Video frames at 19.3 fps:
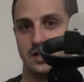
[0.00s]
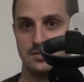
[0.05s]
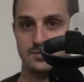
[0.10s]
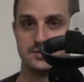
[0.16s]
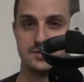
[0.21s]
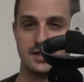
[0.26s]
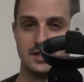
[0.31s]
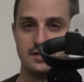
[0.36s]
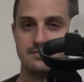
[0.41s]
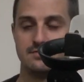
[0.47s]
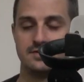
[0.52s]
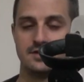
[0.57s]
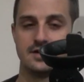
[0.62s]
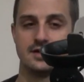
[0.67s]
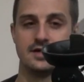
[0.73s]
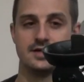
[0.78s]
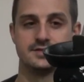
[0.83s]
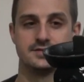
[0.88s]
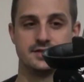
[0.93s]
almost any
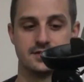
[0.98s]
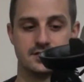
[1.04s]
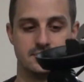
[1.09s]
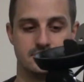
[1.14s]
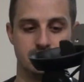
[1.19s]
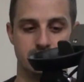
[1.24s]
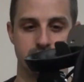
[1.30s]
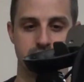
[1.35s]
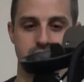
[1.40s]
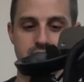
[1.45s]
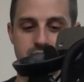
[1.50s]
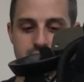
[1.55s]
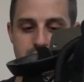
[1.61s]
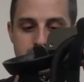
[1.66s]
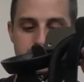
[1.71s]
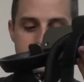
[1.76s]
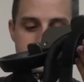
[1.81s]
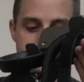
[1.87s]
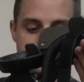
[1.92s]
VR headset could use this
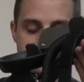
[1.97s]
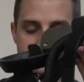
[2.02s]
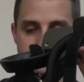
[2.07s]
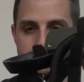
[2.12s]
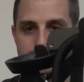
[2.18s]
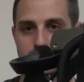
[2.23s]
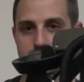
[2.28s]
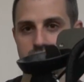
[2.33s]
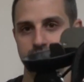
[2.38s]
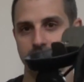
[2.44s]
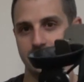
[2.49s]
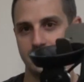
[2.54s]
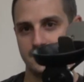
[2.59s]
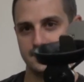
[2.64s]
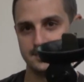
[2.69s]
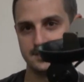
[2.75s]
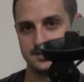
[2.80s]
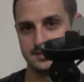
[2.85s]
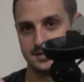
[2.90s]
because most VR
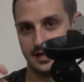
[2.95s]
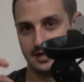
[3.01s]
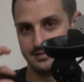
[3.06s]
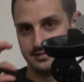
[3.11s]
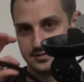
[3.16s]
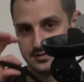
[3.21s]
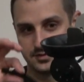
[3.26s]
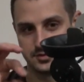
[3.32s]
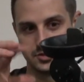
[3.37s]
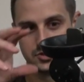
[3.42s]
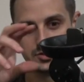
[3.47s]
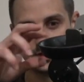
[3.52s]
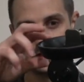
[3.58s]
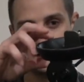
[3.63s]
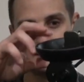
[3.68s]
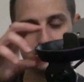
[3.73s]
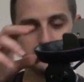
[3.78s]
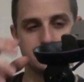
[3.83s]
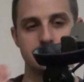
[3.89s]
headsets have these little
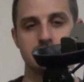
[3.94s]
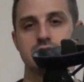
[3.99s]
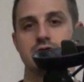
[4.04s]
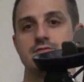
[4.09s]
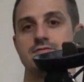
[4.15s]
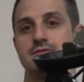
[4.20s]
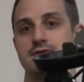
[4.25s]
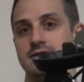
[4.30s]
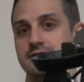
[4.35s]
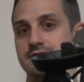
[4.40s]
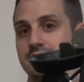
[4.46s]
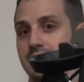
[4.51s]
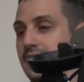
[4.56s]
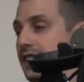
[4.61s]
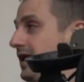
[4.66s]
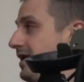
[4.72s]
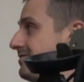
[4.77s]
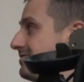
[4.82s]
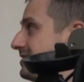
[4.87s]
straps. So if you even
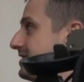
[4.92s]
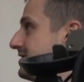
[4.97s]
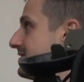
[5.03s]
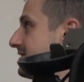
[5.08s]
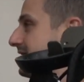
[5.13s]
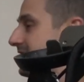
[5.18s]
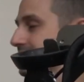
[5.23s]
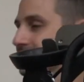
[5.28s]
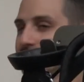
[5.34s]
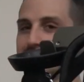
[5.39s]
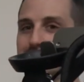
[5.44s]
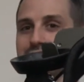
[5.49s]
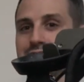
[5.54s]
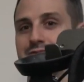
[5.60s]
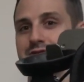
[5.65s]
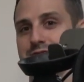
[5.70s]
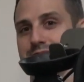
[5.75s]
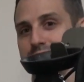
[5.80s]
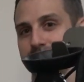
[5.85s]
have an index and you
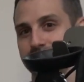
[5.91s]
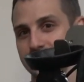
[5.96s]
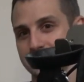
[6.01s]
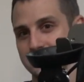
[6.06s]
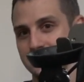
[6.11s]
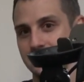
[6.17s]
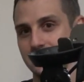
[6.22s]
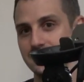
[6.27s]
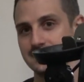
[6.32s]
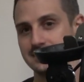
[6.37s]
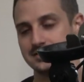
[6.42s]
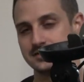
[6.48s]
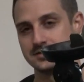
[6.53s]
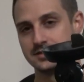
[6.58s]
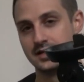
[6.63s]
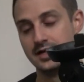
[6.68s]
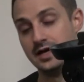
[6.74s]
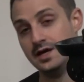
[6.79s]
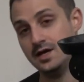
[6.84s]
don't want to spend
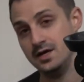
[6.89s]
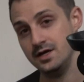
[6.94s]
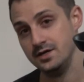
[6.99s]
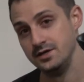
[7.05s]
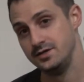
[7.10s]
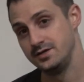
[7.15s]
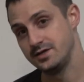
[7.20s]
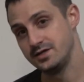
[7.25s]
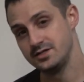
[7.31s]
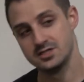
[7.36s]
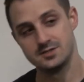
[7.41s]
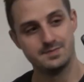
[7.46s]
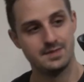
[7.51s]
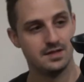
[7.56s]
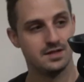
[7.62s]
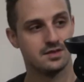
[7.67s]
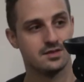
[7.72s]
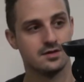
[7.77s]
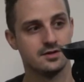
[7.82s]
$60, you could just
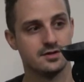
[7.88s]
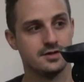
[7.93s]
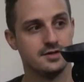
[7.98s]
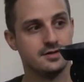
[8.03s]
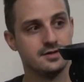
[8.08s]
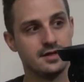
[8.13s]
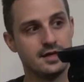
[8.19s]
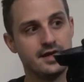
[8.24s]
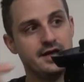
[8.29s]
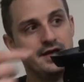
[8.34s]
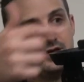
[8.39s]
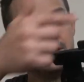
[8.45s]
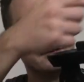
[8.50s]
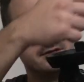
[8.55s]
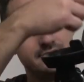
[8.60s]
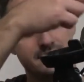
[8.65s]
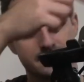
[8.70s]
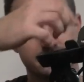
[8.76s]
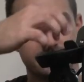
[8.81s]
spend $30, hang your
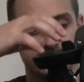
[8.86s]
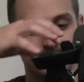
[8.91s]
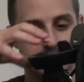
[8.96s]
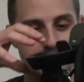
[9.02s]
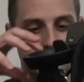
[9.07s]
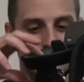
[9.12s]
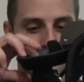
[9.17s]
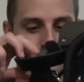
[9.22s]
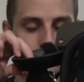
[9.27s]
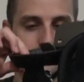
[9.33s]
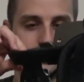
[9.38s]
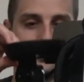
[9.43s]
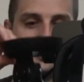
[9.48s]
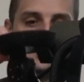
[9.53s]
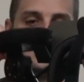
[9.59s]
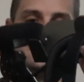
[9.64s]
index like this,